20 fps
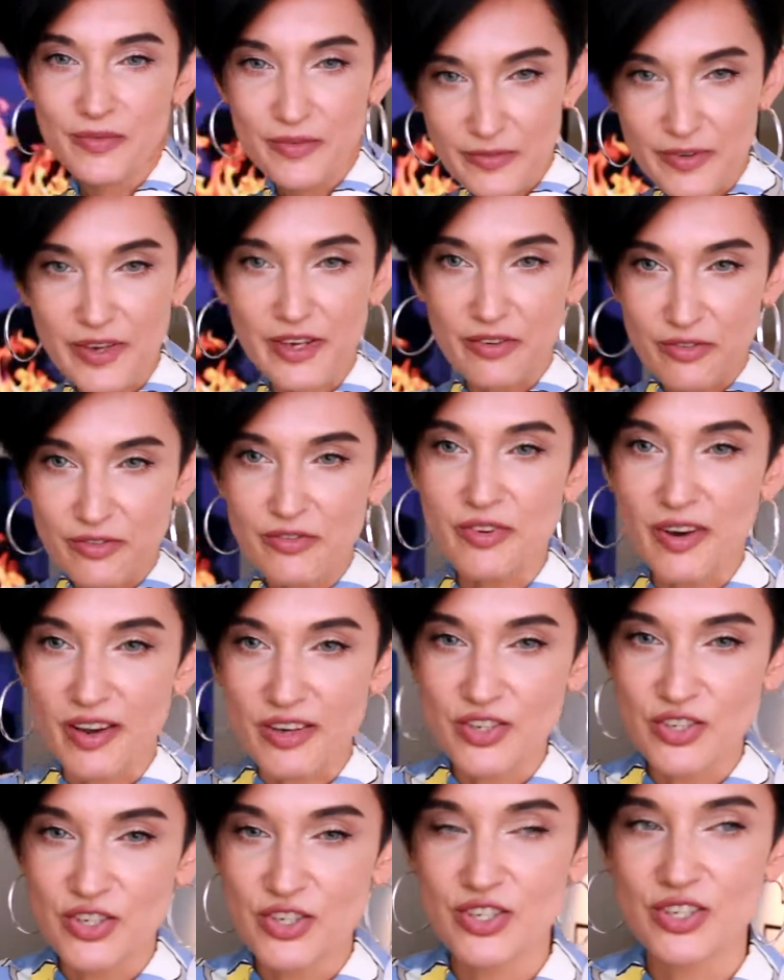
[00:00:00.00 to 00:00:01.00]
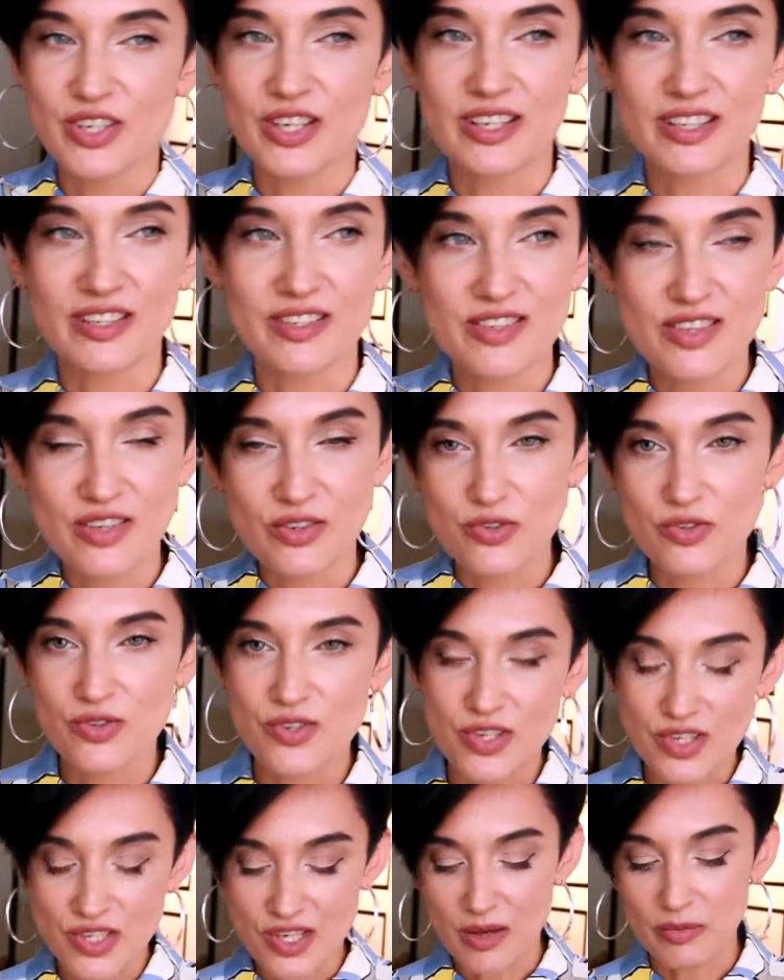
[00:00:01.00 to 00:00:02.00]
very fresh and
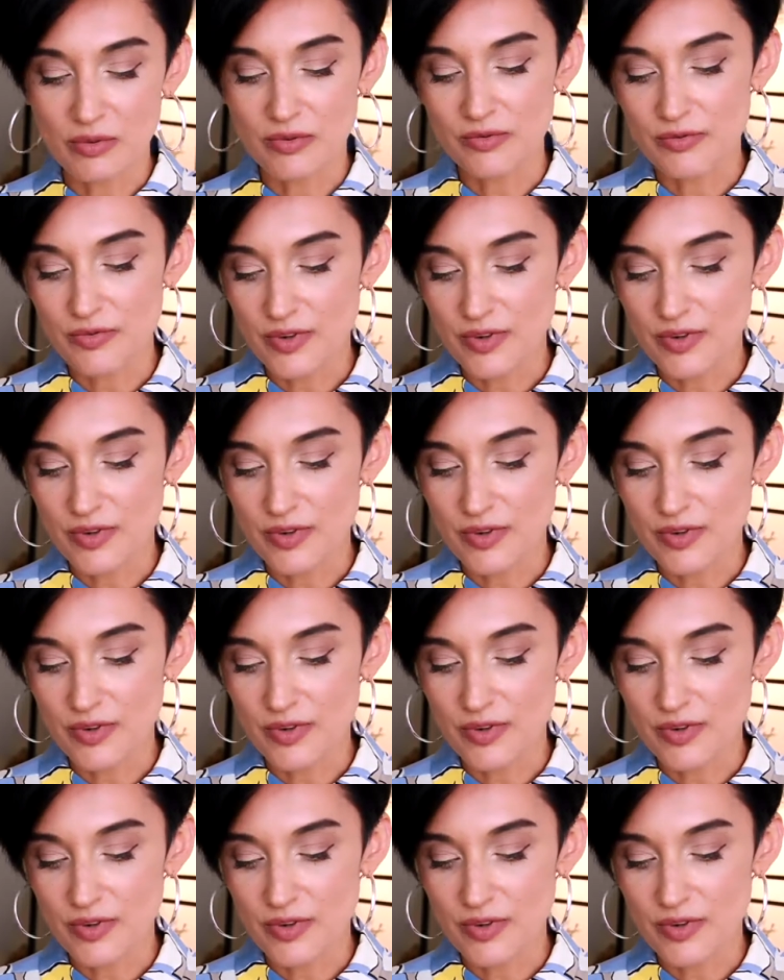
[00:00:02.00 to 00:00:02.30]
citrusy type of